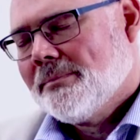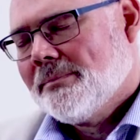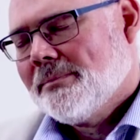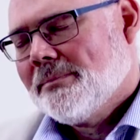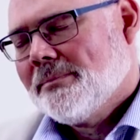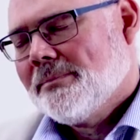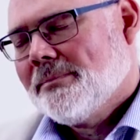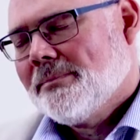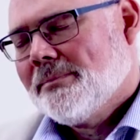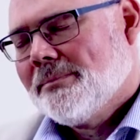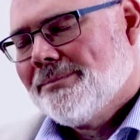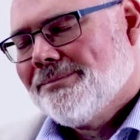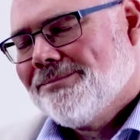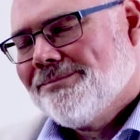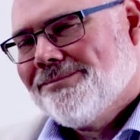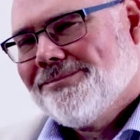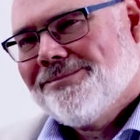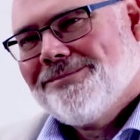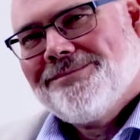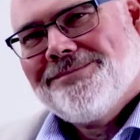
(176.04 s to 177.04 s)

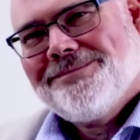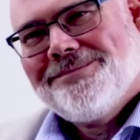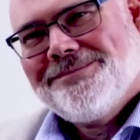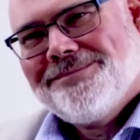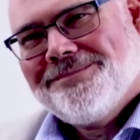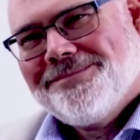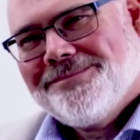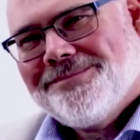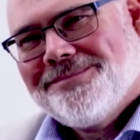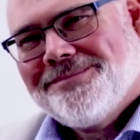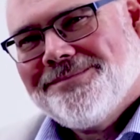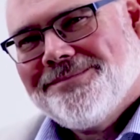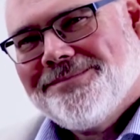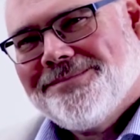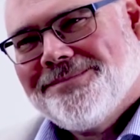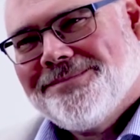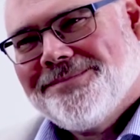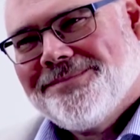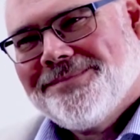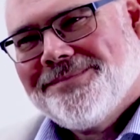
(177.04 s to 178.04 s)

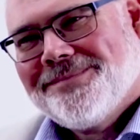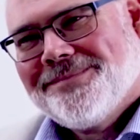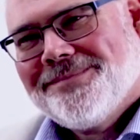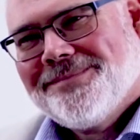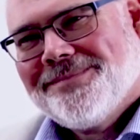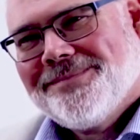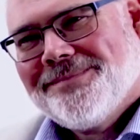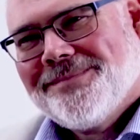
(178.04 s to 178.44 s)
No one is speaking in this clip.